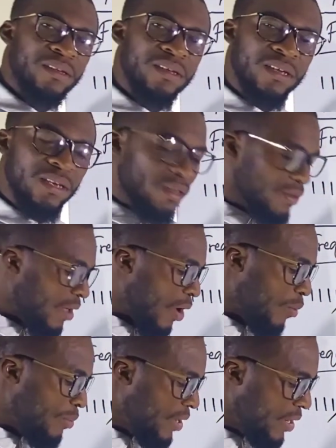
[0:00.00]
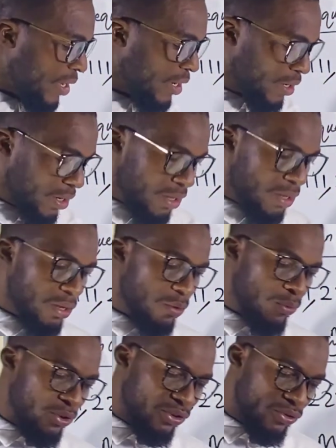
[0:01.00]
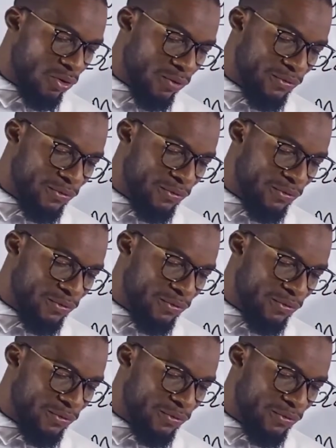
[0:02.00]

3 is our median which is